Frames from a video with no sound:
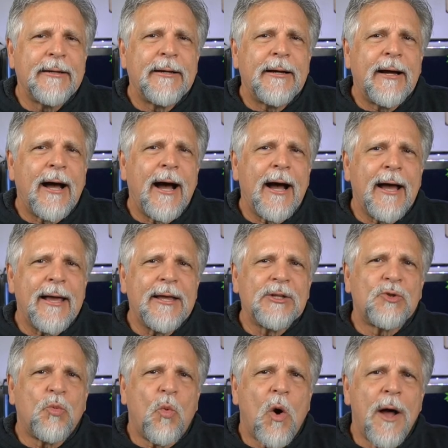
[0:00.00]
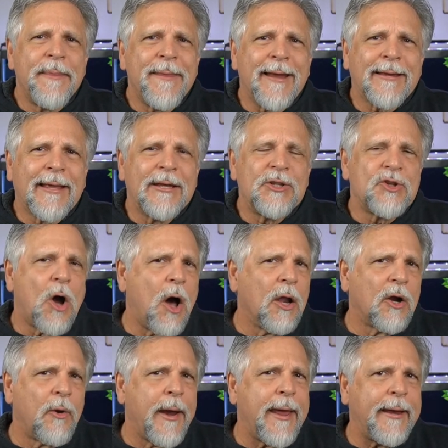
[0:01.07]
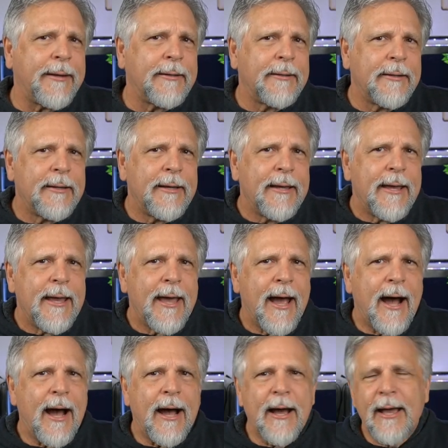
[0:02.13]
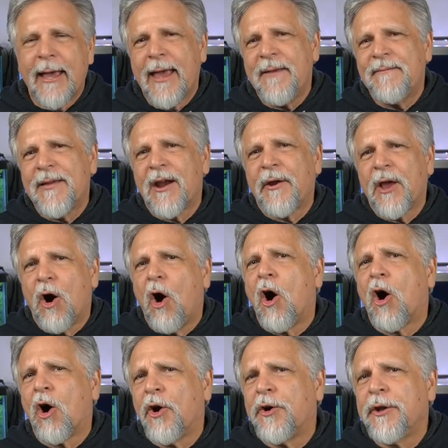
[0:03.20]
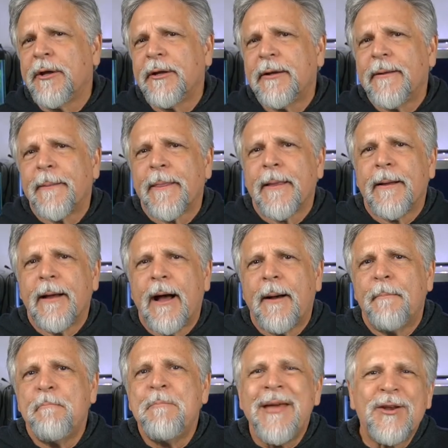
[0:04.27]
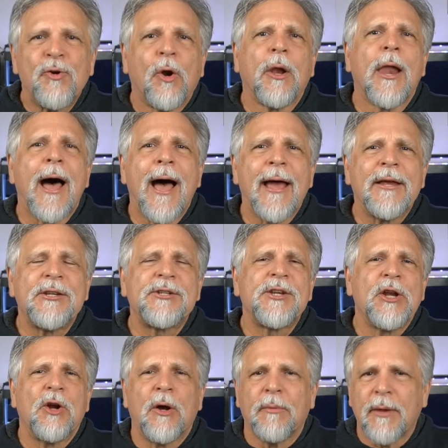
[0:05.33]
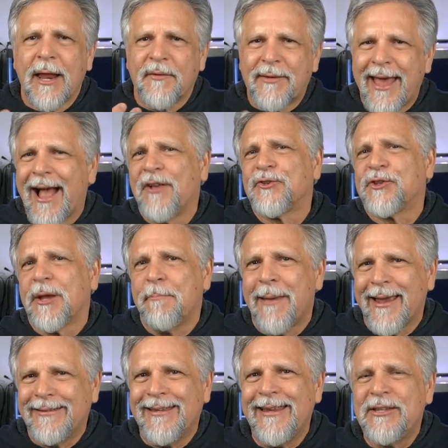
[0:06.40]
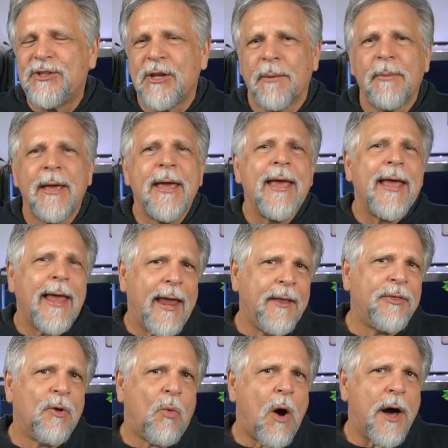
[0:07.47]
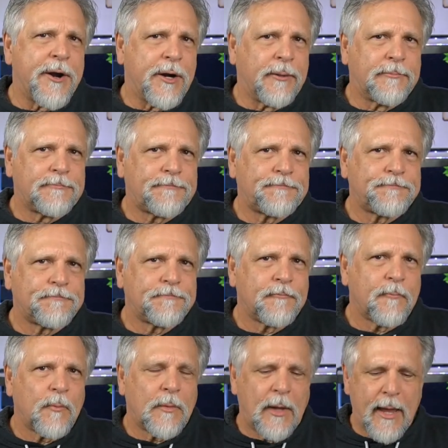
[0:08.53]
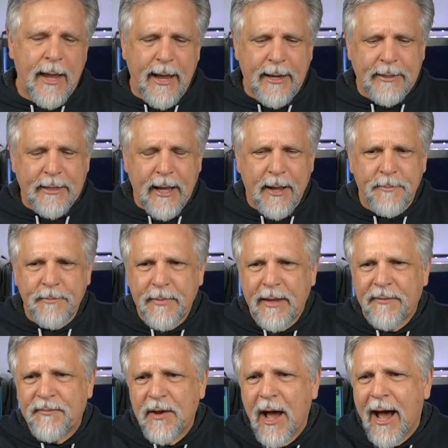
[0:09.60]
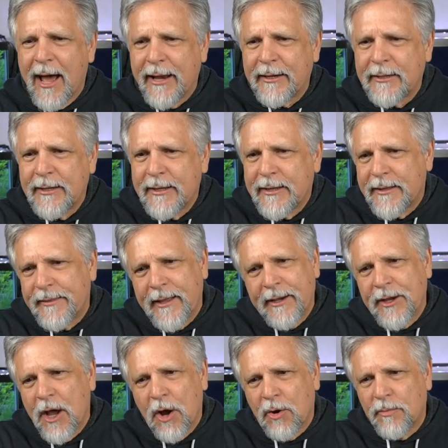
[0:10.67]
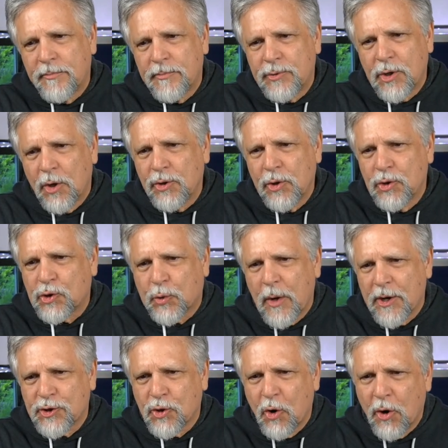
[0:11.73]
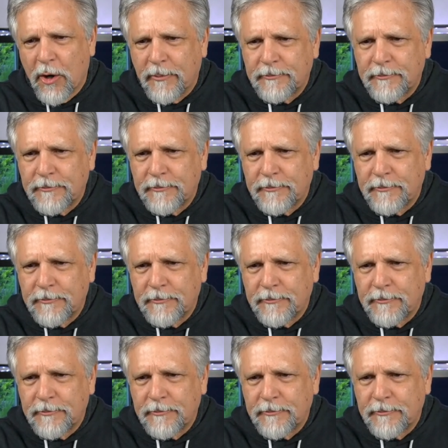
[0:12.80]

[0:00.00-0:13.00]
uh, is one that can tolerate uh, a very hard uh, mineralized, you know, a lot of calcium, magnesium in the water. And uh, if not, then no, don't use crushed coral.